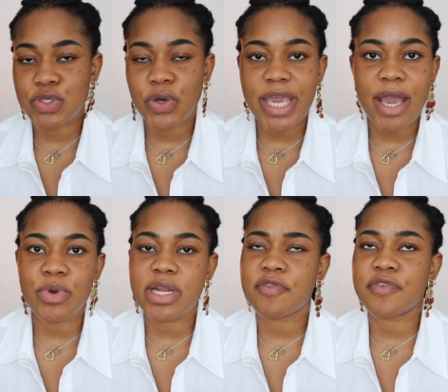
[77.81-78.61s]
So yeah,
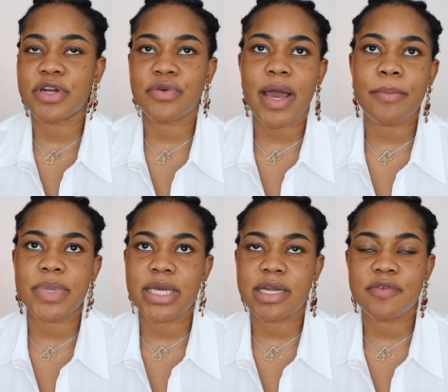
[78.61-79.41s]
without further
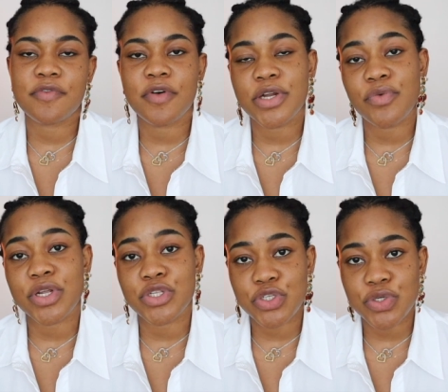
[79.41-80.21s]
rambling and further
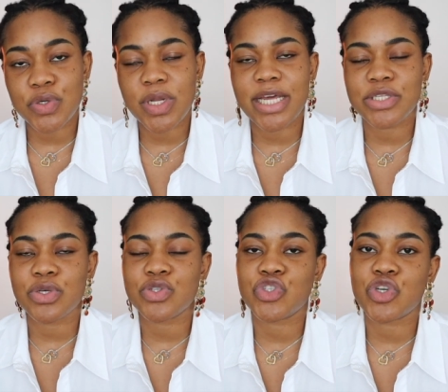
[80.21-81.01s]
ado, let
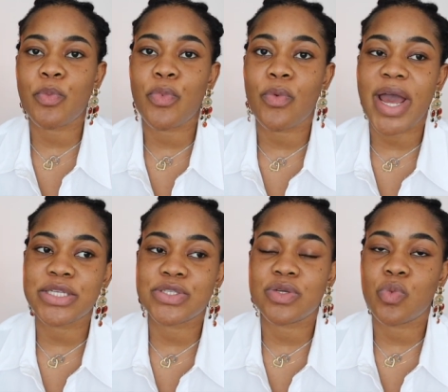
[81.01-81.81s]
us jump
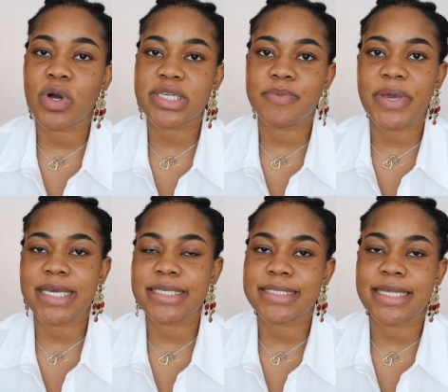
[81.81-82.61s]
right to the
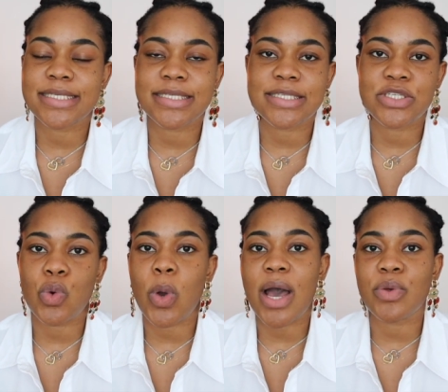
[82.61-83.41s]
workspace. Let's
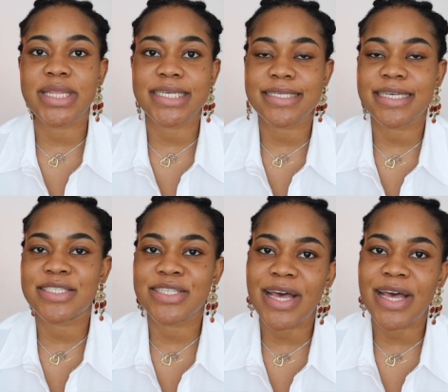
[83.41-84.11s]
show how this is